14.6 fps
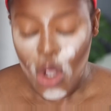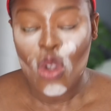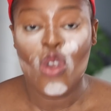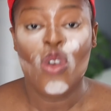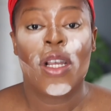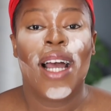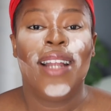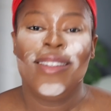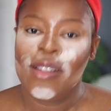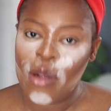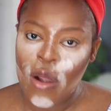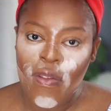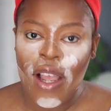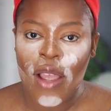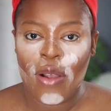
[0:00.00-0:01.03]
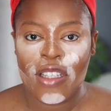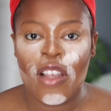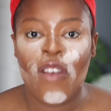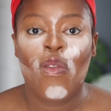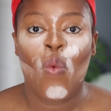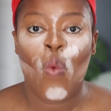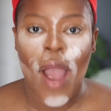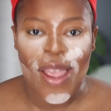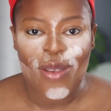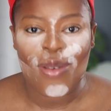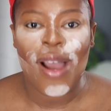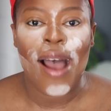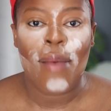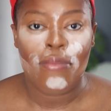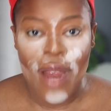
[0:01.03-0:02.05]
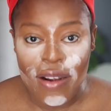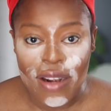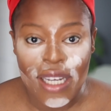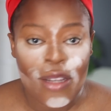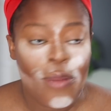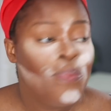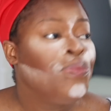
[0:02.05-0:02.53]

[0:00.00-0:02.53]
You can discover yourself while you are married,